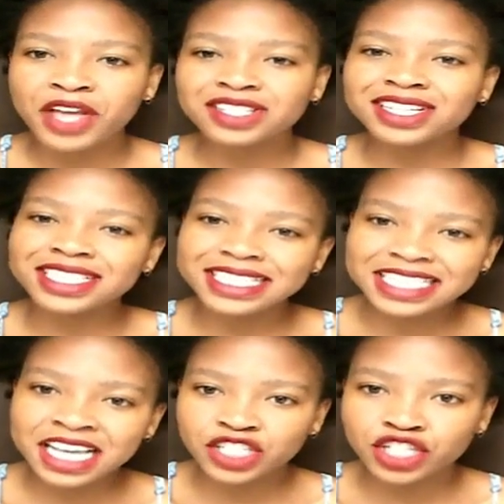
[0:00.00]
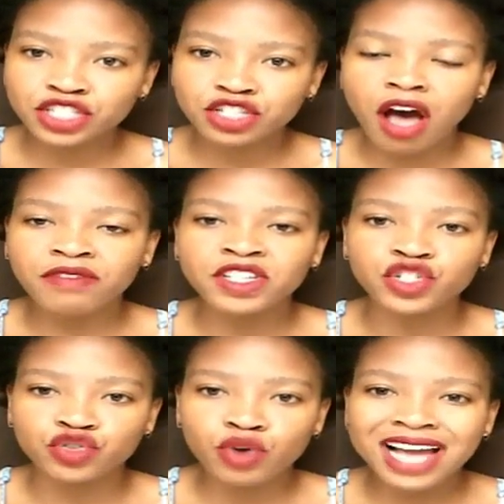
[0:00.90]
certain sections of the
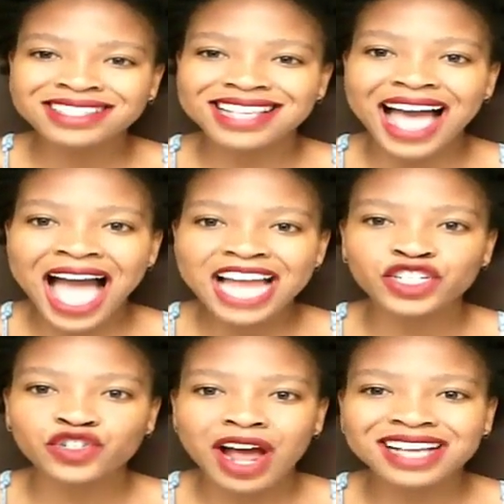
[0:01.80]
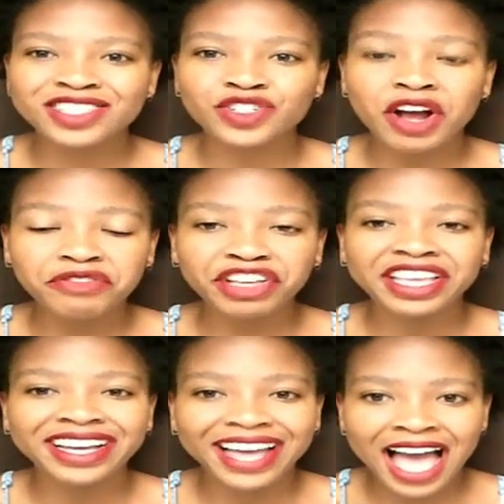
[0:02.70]
Drugs and Drugs
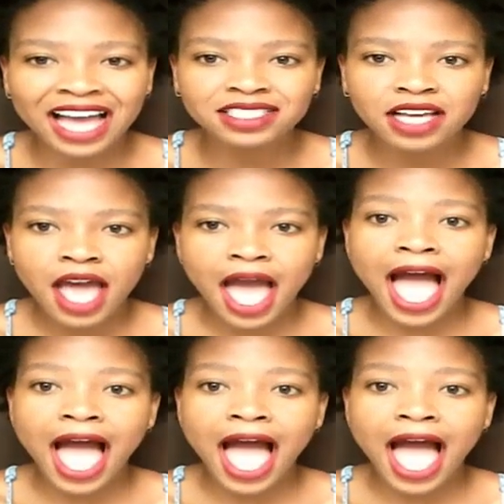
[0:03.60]
Trafficking Act